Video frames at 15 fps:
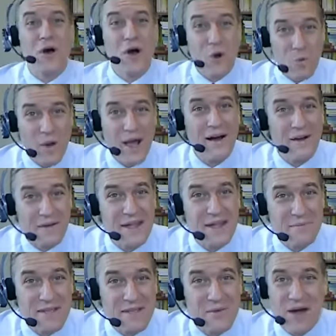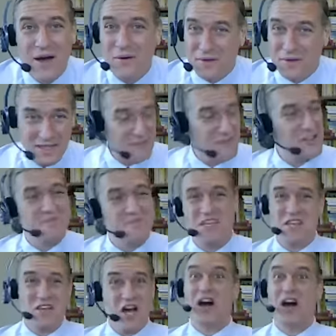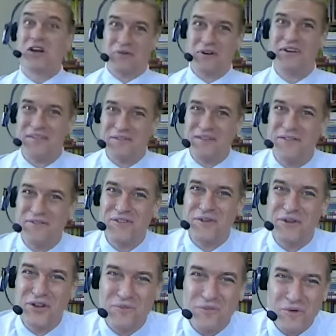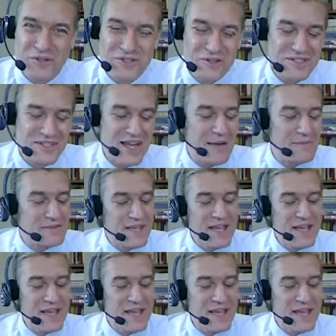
well and be well and live to be 100 and feel good for most of those times.